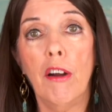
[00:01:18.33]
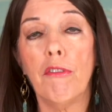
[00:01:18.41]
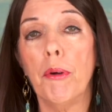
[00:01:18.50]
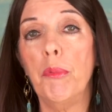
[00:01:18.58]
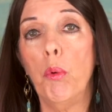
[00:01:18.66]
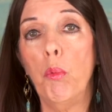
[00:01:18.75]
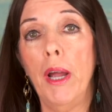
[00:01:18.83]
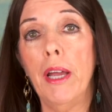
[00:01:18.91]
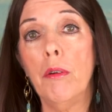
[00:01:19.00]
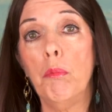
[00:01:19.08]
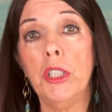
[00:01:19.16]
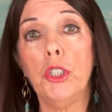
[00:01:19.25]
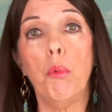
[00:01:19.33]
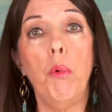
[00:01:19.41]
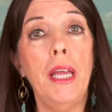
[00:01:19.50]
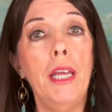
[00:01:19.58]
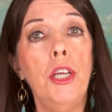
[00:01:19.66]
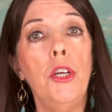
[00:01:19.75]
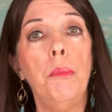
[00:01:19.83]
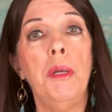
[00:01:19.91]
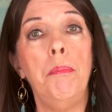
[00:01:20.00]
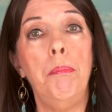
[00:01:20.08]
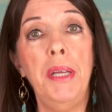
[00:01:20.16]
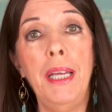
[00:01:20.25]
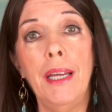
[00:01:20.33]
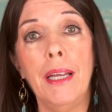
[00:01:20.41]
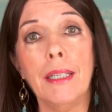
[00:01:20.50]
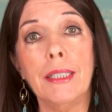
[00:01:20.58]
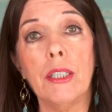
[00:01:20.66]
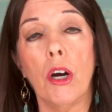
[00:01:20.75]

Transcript: from the way in which we human beings